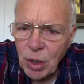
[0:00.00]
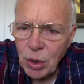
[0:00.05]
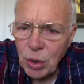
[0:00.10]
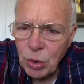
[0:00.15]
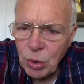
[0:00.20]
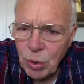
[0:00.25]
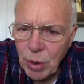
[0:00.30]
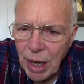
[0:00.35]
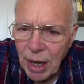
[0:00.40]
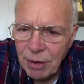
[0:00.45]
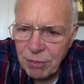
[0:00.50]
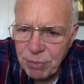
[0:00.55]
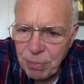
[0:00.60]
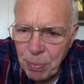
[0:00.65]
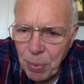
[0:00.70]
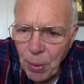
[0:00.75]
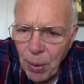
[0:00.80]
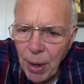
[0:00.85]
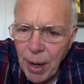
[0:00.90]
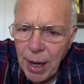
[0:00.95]
who have
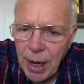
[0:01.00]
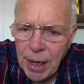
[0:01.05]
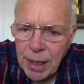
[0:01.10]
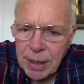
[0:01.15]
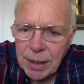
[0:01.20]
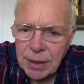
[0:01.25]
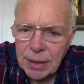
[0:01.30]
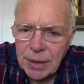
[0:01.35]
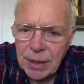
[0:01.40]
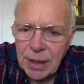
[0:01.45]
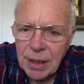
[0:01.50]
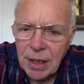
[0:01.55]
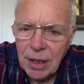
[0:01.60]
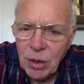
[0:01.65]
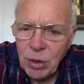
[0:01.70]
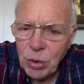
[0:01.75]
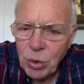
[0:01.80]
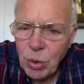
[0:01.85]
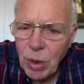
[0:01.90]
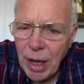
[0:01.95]
prayed,
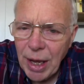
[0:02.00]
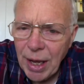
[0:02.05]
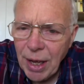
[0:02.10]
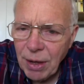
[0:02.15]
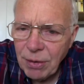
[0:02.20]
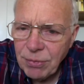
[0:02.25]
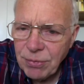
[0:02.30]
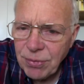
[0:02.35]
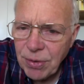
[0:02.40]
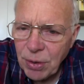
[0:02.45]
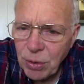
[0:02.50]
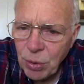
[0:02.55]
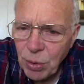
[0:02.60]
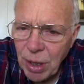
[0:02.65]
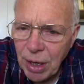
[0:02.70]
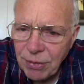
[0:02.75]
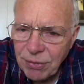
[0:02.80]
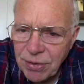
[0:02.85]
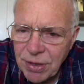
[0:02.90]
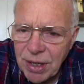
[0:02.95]
who have, who
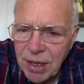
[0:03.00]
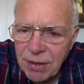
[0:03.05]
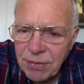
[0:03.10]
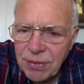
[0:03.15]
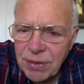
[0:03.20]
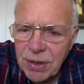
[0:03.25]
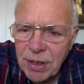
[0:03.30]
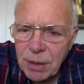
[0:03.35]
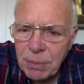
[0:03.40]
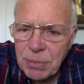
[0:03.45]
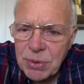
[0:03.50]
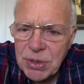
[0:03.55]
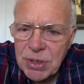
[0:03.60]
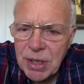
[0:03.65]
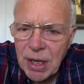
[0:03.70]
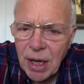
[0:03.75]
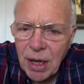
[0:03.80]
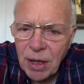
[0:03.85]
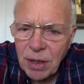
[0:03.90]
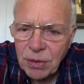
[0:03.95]
have given
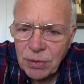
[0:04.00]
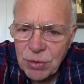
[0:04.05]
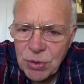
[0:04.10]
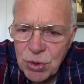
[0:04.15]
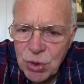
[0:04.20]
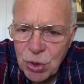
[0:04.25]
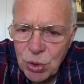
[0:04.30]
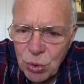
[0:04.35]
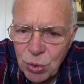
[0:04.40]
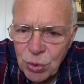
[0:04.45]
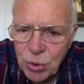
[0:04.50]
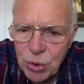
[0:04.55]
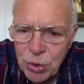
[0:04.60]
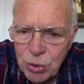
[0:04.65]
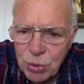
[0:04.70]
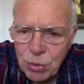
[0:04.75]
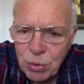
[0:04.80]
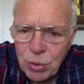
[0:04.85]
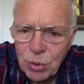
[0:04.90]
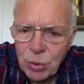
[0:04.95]
themselves to the
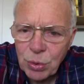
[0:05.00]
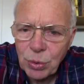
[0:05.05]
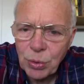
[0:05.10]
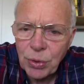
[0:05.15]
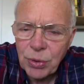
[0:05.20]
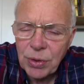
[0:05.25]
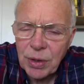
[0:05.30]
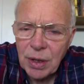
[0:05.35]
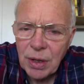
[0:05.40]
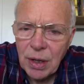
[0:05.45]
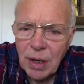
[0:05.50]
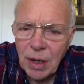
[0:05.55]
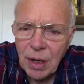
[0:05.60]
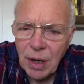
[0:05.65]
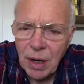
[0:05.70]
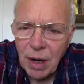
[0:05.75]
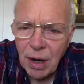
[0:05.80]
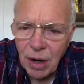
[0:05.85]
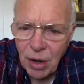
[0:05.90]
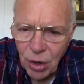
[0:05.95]
truth,
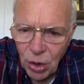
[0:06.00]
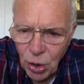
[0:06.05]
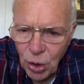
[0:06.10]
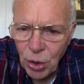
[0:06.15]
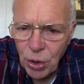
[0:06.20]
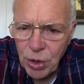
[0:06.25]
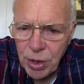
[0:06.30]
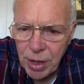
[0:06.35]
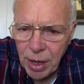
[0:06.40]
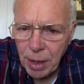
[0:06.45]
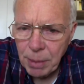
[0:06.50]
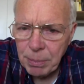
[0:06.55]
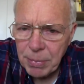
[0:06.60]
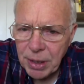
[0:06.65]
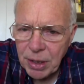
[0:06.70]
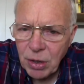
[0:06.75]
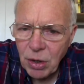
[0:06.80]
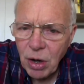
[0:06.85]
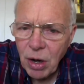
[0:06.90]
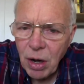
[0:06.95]
are hurting
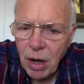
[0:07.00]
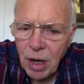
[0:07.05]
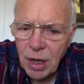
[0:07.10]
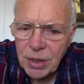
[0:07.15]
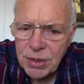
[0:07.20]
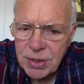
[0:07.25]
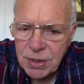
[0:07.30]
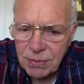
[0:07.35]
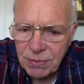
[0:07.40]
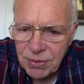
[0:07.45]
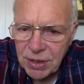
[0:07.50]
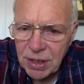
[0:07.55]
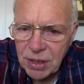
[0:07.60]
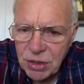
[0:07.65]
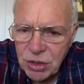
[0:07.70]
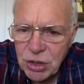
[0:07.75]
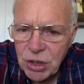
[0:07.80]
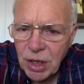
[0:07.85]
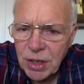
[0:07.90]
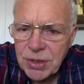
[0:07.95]
because of the
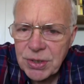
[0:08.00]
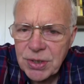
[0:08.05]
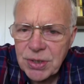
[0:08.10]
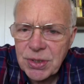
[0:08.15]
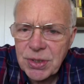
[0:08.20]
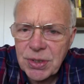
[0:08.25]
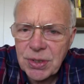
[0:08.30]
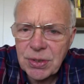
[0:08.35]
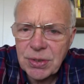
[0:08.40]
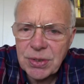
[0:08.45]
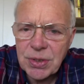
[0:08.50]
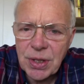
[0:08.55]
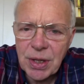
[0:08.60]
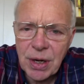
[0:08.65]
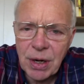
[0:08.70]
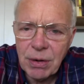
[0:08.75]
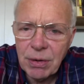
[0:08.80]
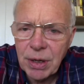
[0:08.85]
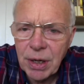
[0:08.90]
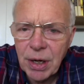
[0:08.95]
injustices
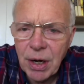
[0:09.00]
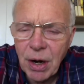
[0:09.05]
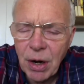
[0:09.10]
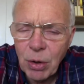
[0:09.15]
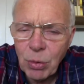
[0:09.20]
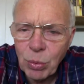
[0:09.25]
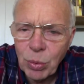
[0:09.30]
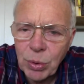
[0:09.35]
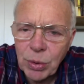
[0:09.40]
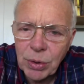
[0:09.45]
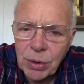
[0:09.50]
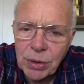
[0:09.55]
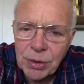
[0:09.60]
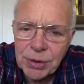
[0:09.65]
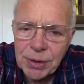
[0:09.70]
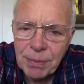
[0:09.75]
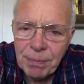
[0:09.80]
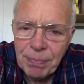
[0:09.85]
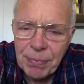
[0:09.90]
that are in our world